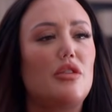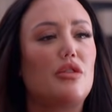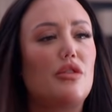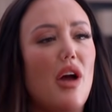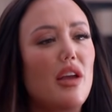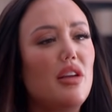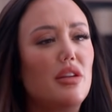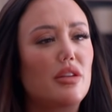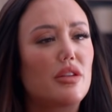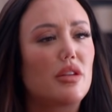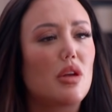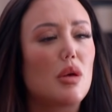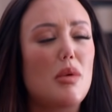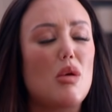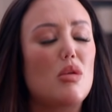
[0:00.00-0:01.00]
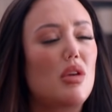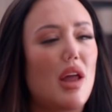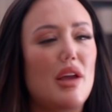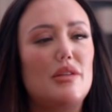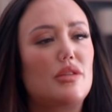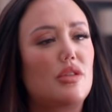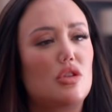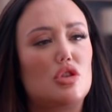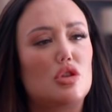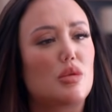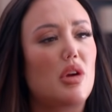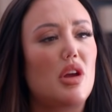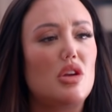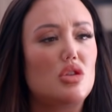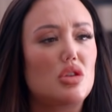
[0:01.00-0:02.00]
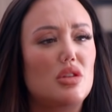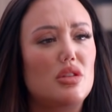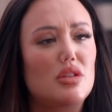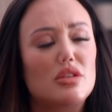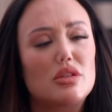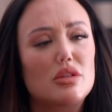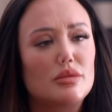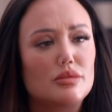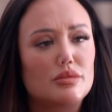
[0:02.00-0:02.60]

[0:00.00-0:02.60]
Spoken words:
advice about life situations.